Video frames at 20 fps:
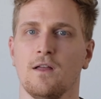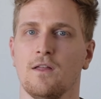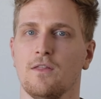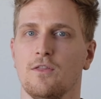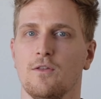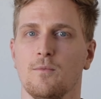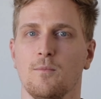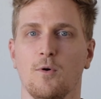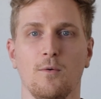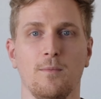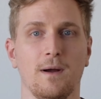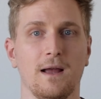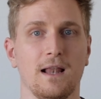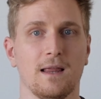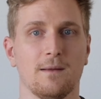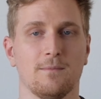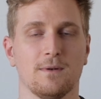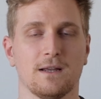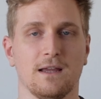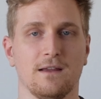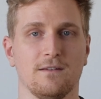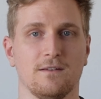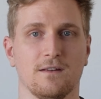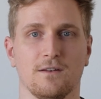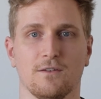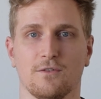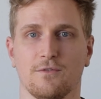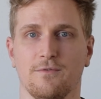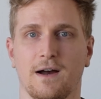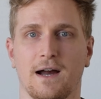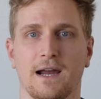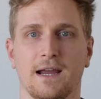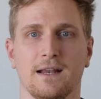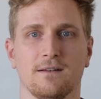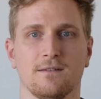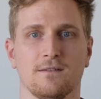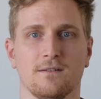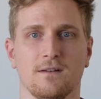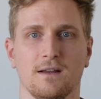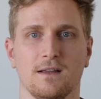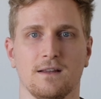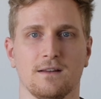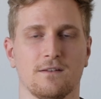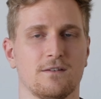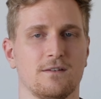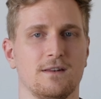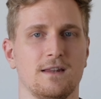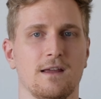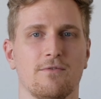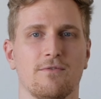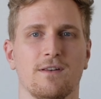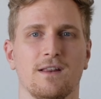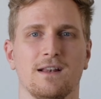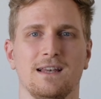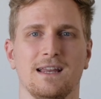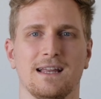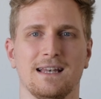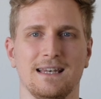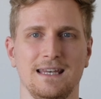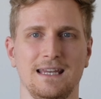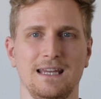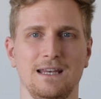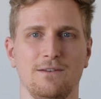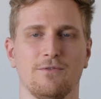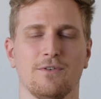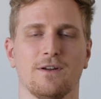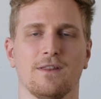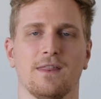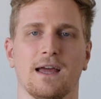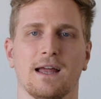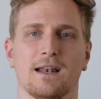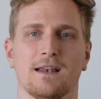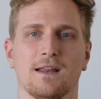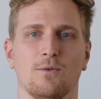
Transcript: The mobile application is fine. It's definitely a need for that.